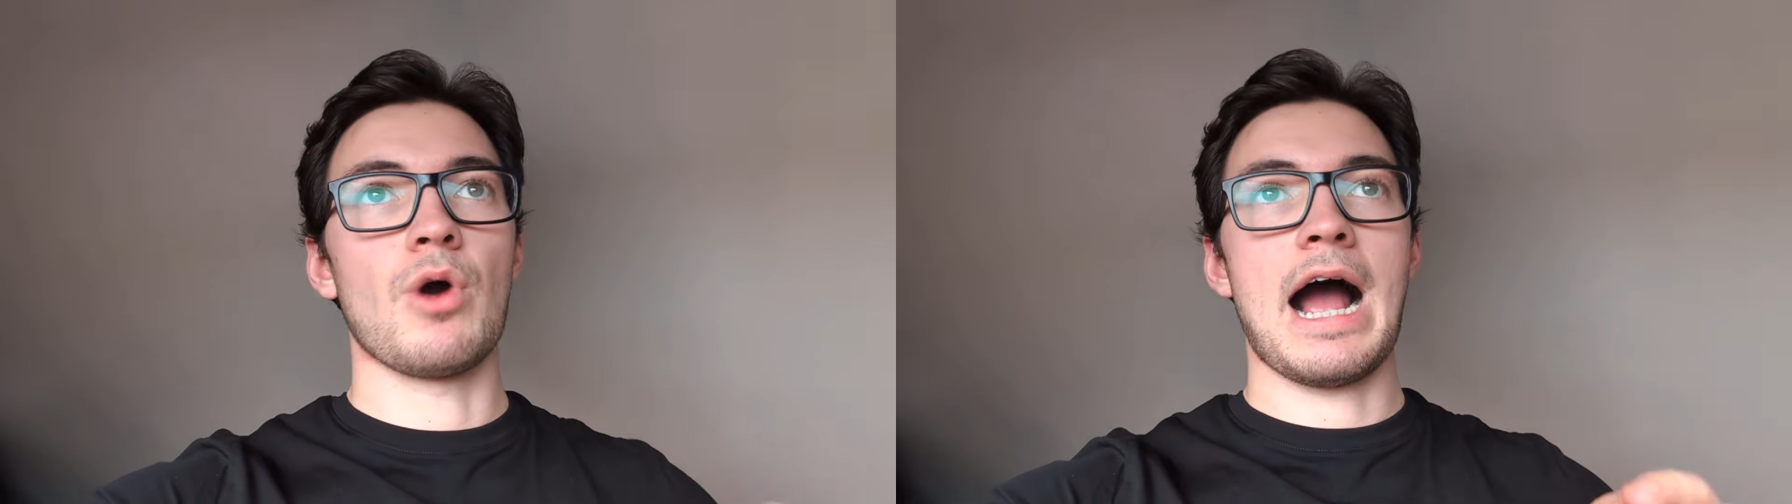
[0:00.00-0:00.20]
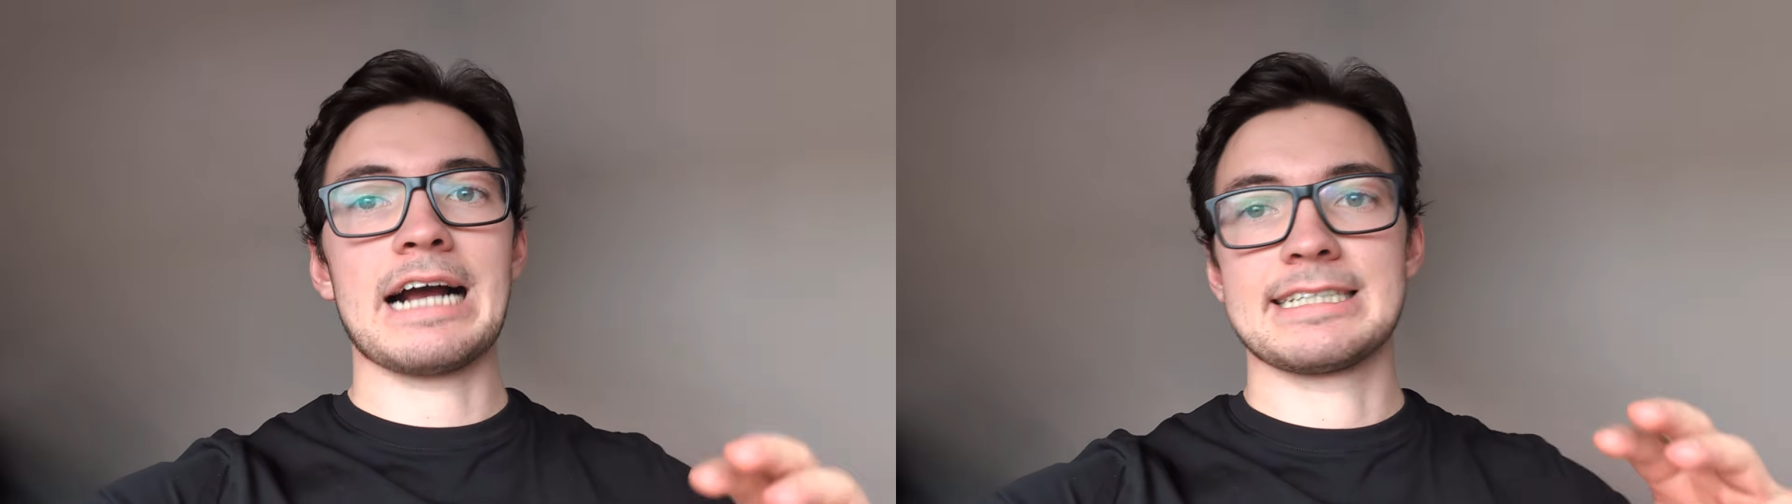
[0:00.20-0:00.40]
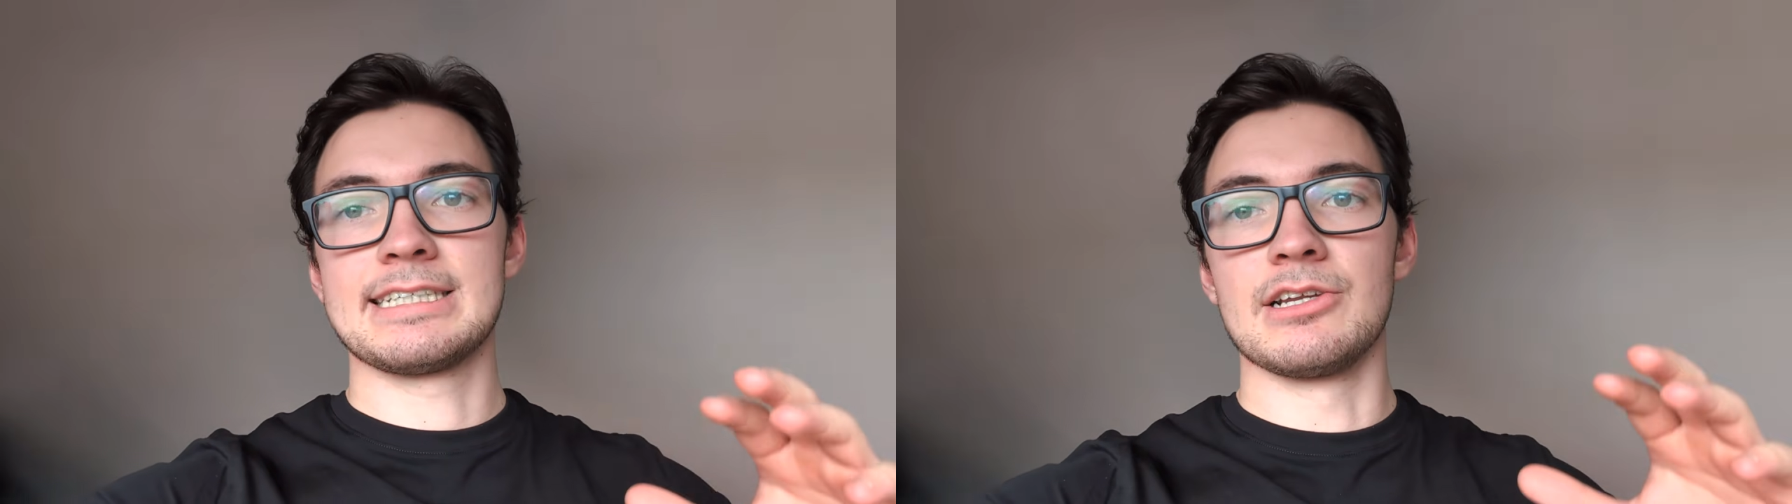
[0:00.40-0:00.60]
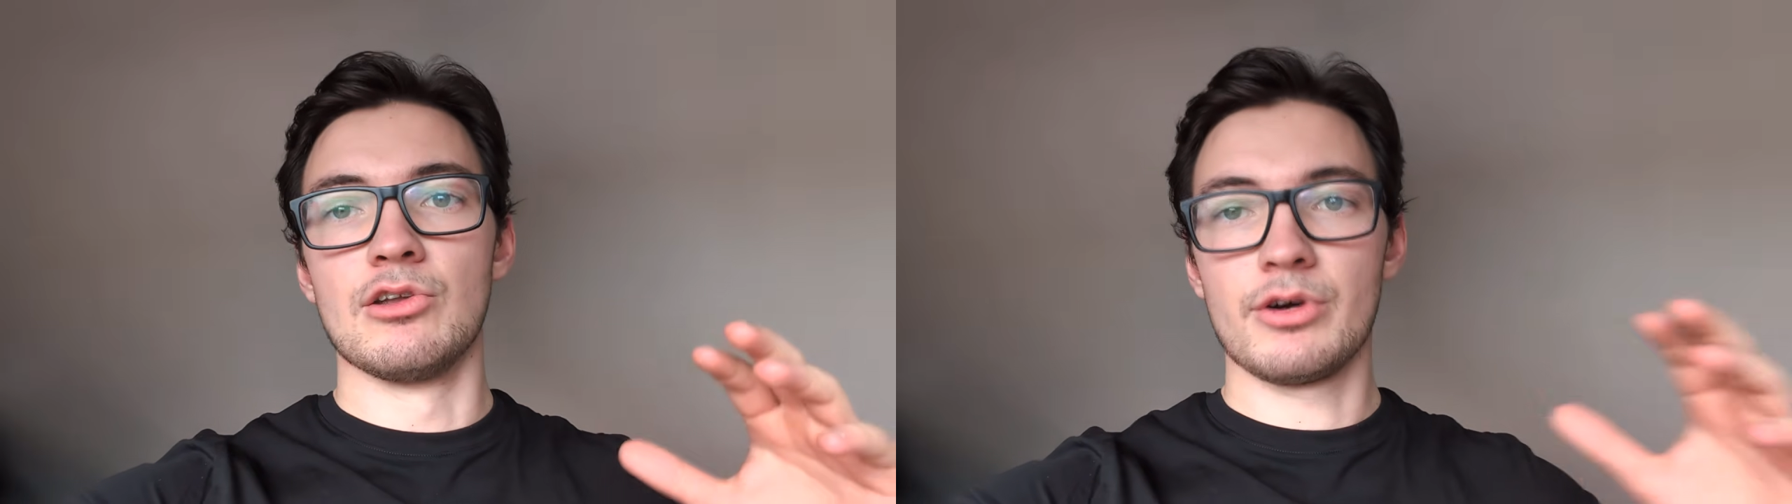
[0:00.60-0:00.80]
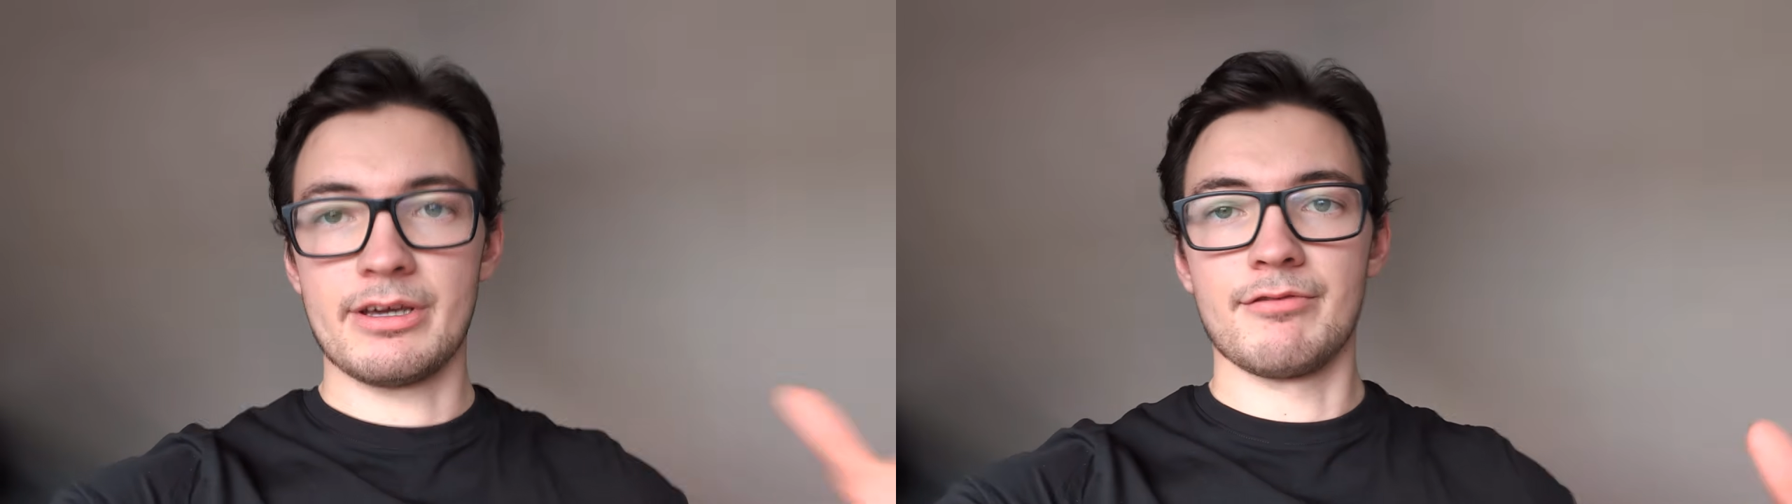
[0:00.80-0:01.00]
actually
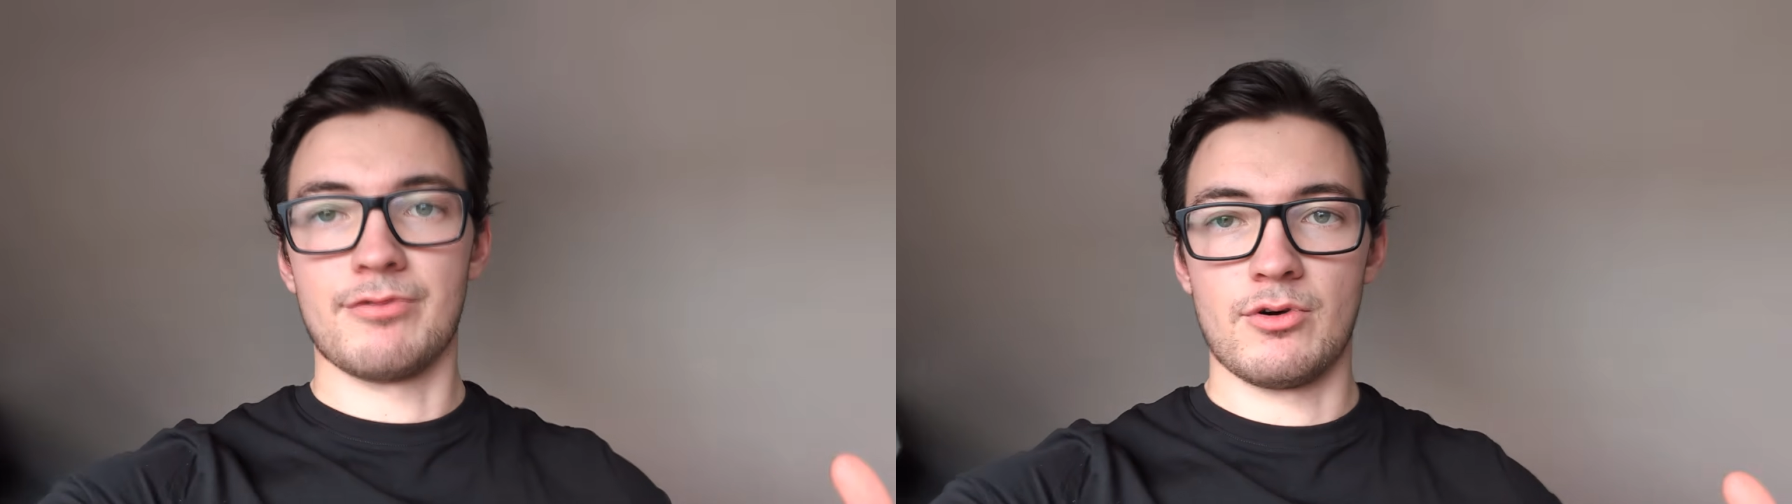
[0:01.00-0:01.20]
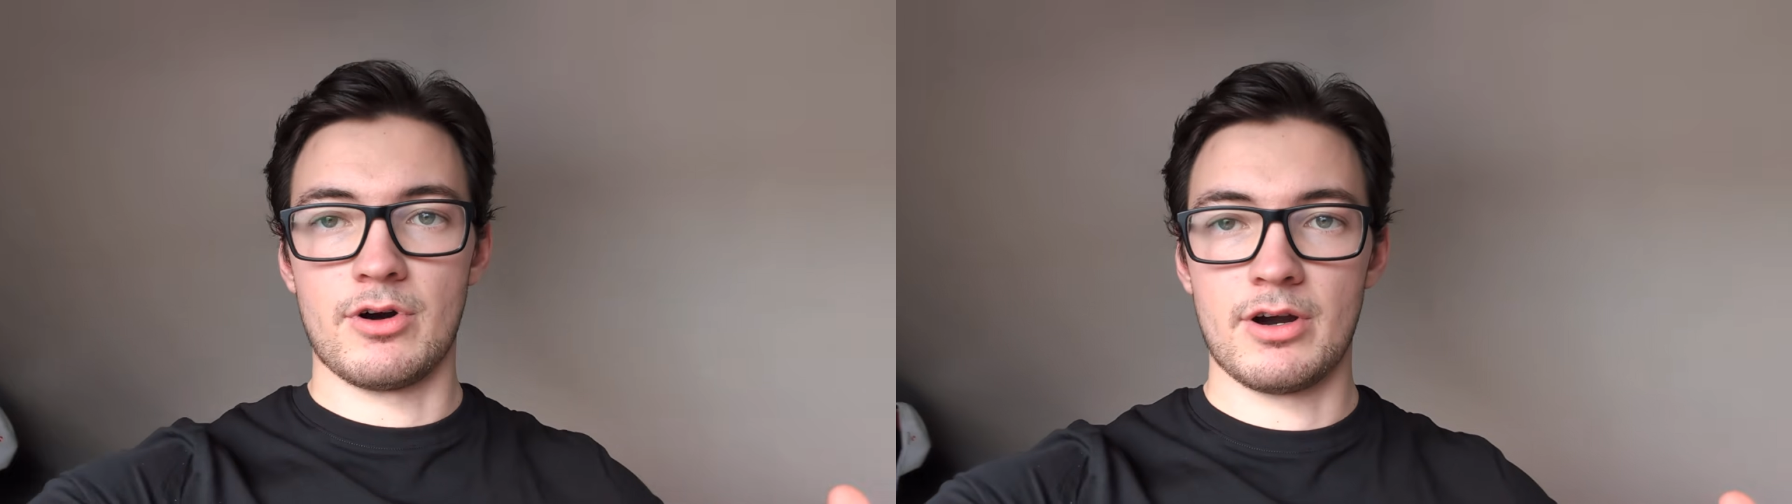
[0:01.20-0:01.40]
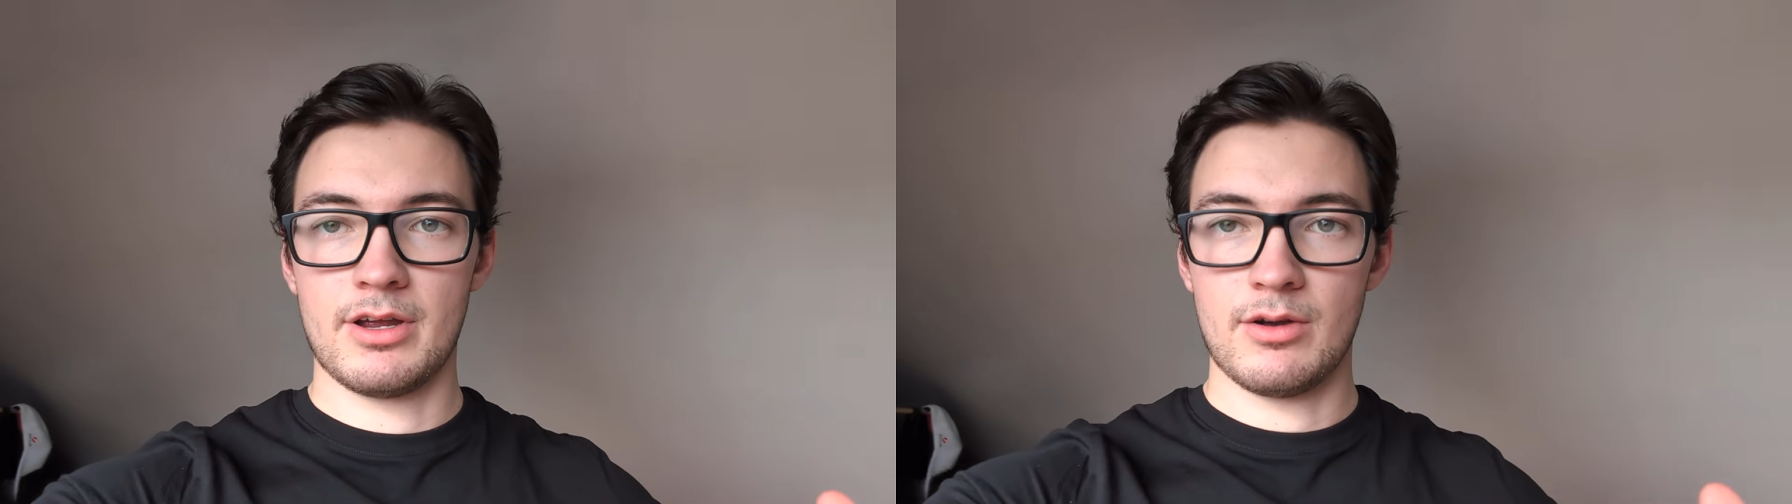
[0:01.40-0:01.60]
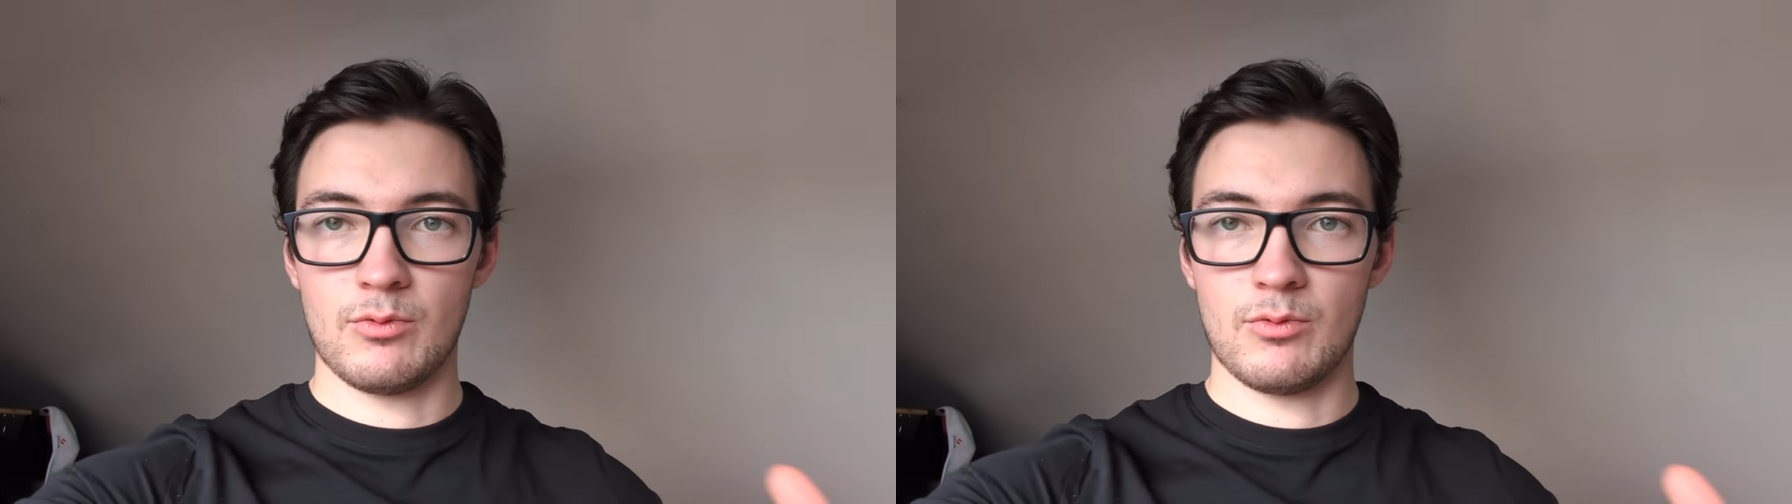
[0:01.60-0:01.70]
looking for